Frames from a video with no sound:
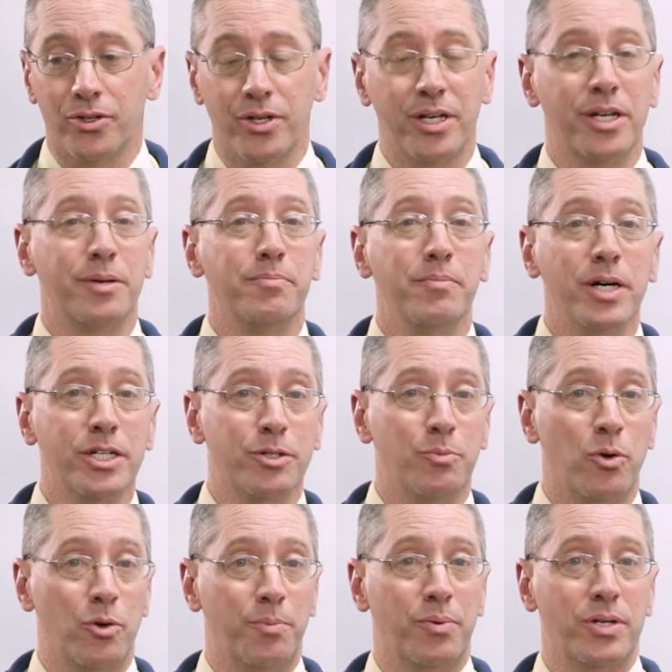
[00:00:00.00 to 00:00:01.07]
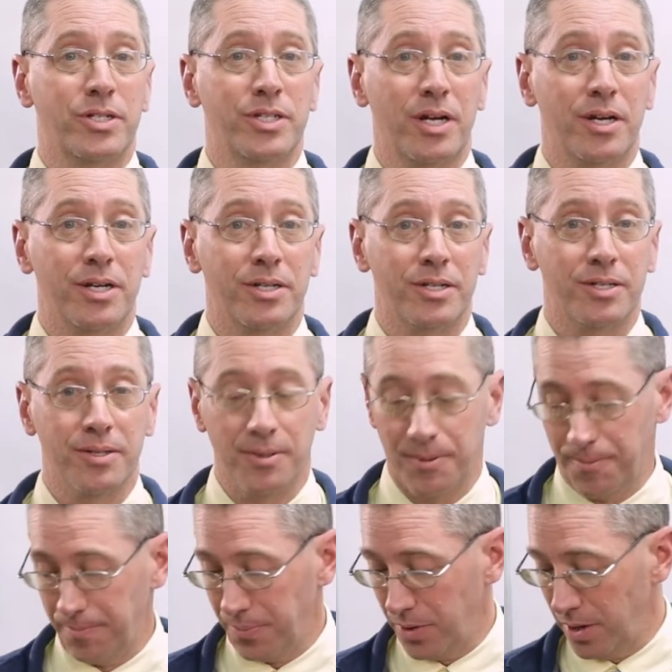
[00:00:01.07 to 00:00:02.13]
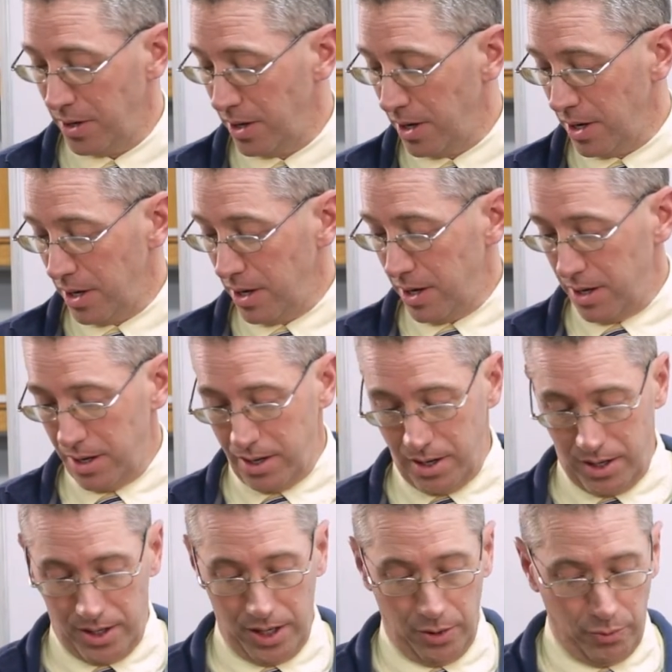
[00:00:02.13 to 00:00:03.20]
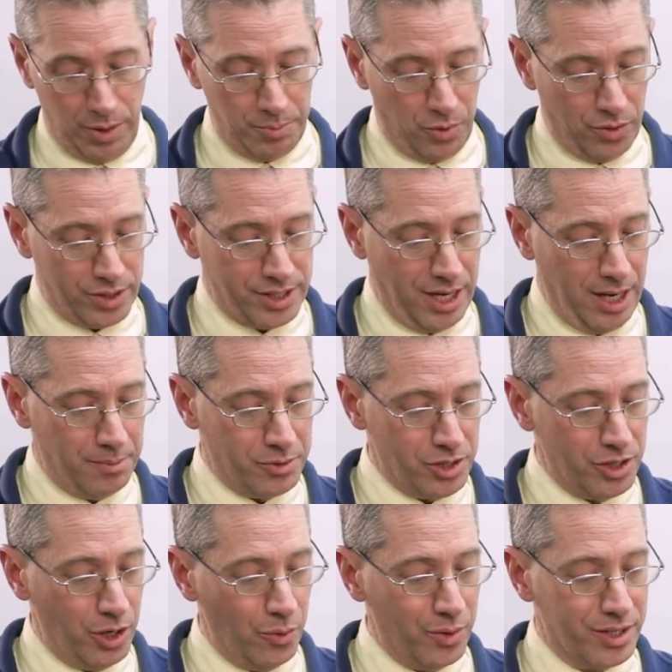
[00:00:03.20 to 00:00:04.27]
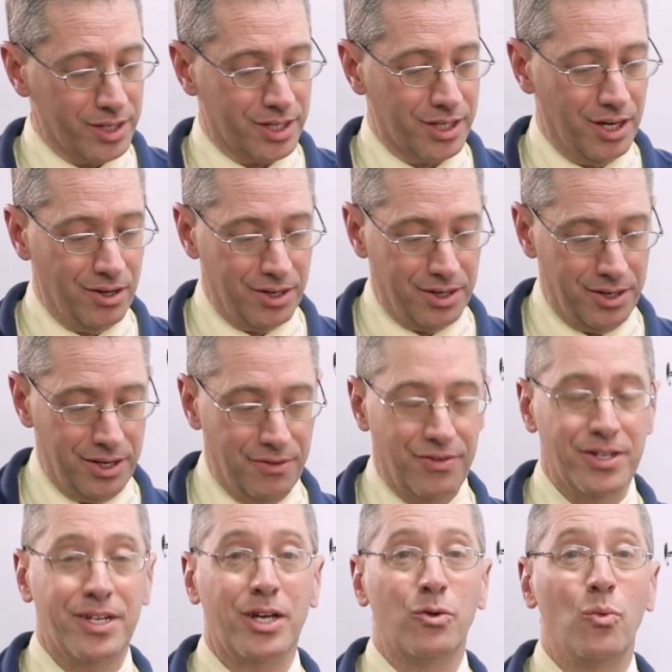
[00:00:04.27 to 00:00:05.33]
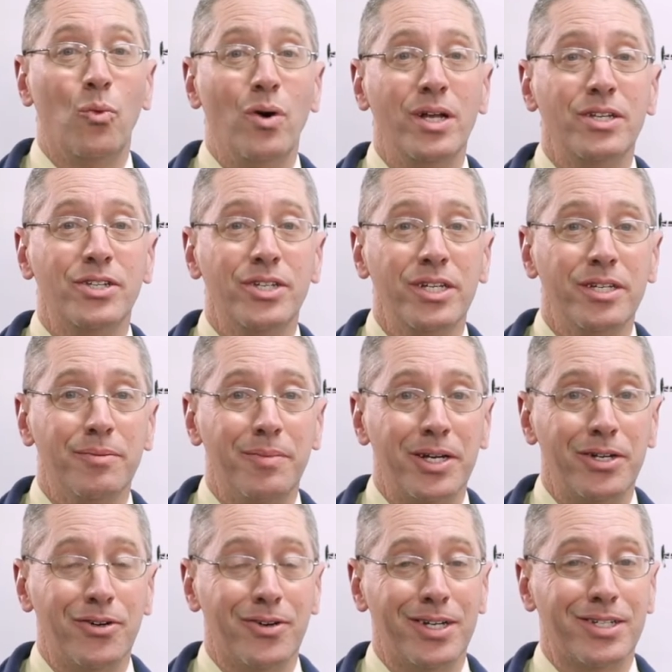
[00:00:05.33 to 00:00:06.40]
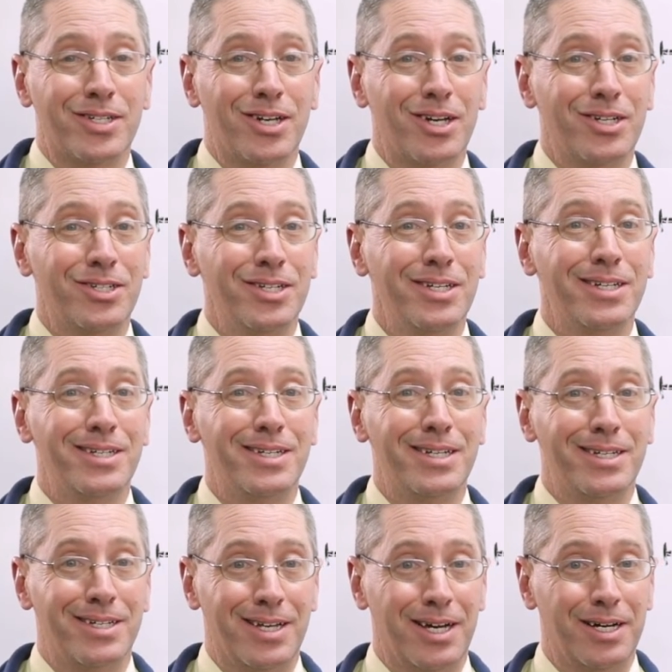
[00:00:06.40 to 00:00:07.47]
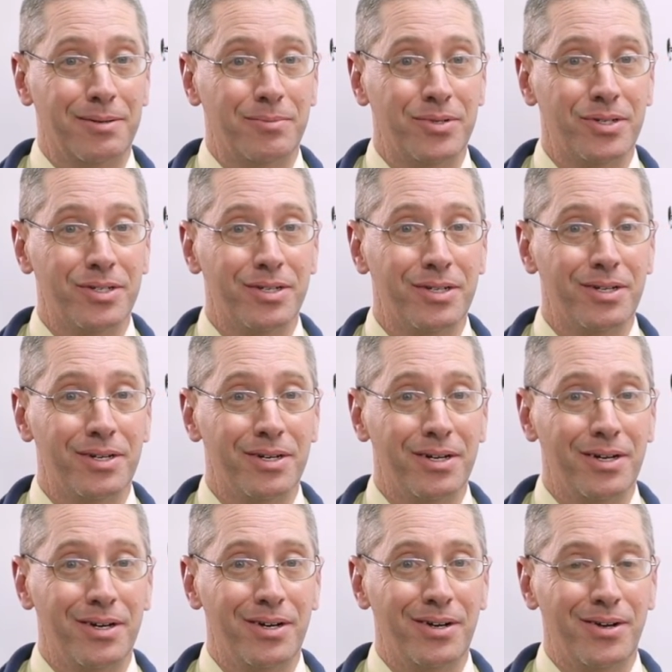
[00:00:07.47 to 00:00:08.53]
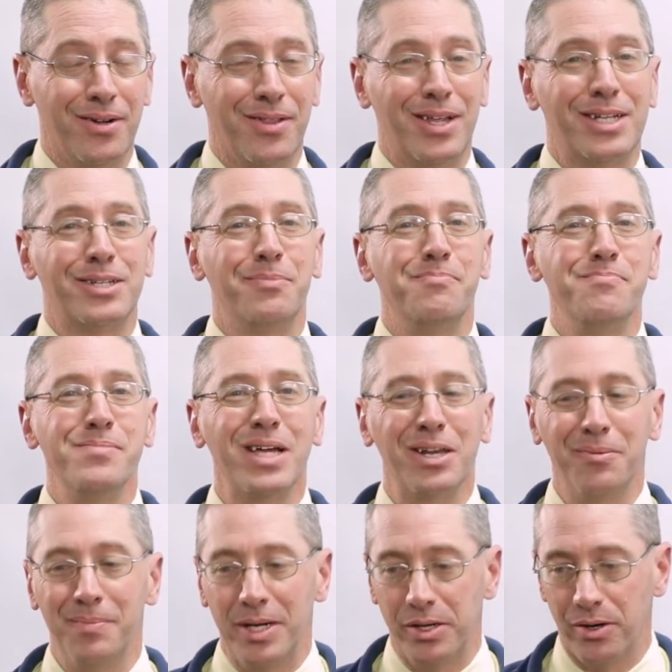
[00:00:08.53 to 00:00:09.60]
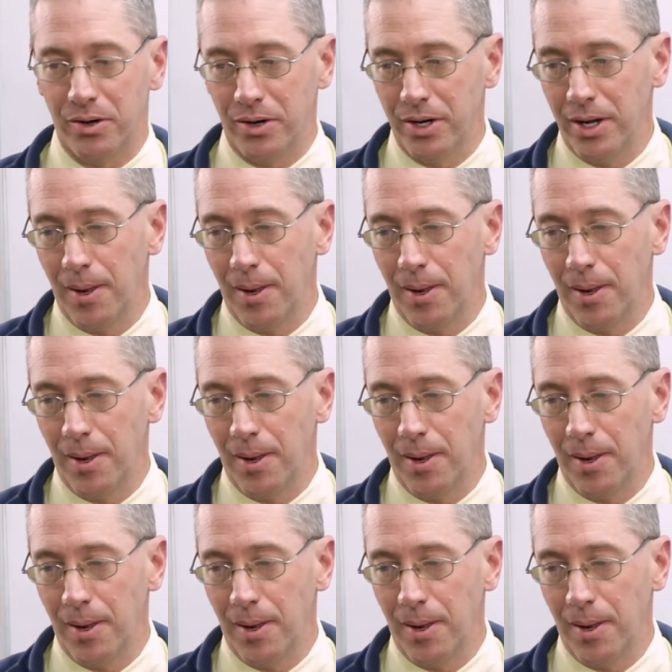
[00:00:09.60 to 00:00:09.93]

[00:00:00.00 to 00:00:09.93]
are getting much more precise. Now, one more time, do you know what to call it if you take 1 centimeter and slice it 10 times? That's a millimeter,